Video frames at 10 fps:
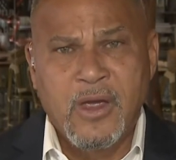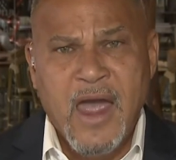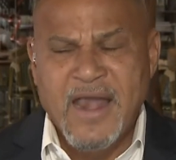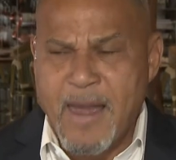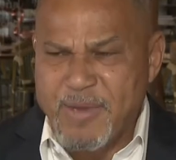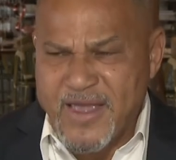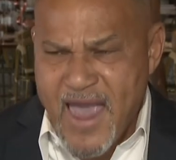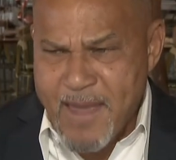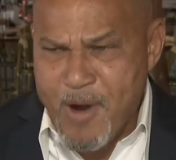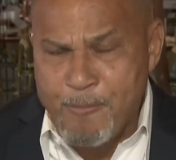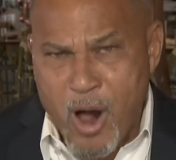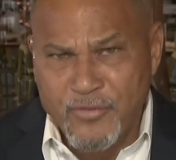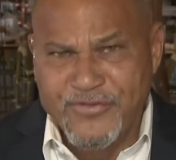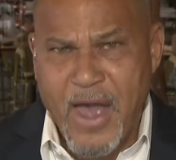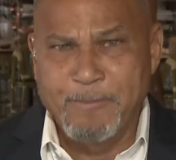And I became a
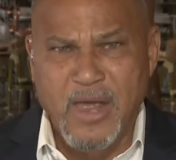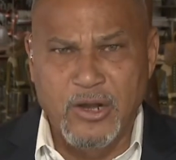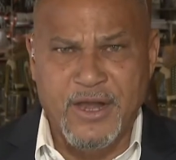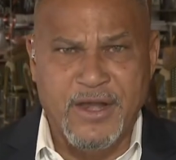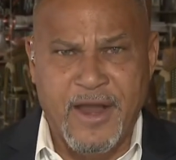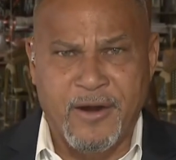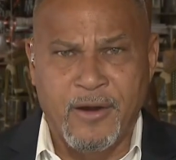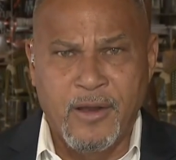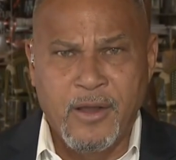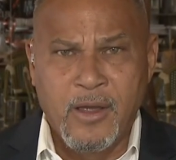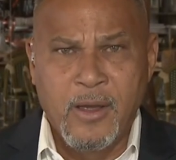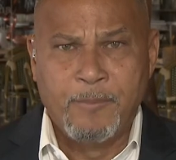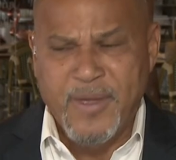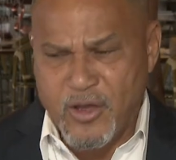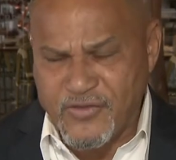multimillionaire
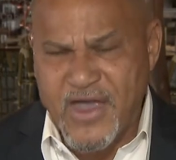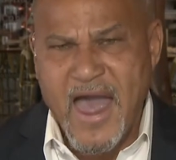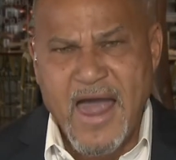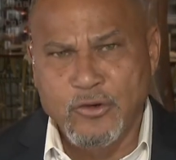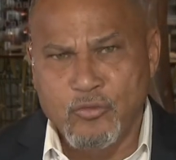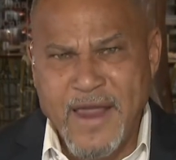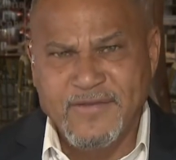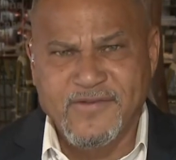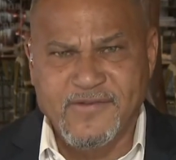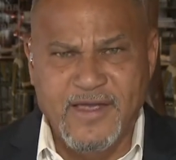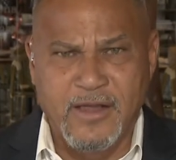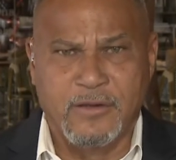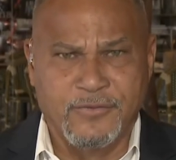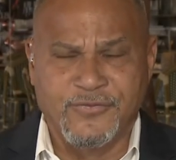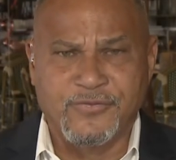because I had great
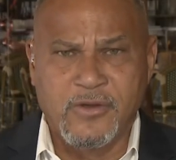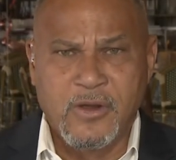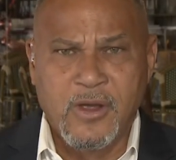skills,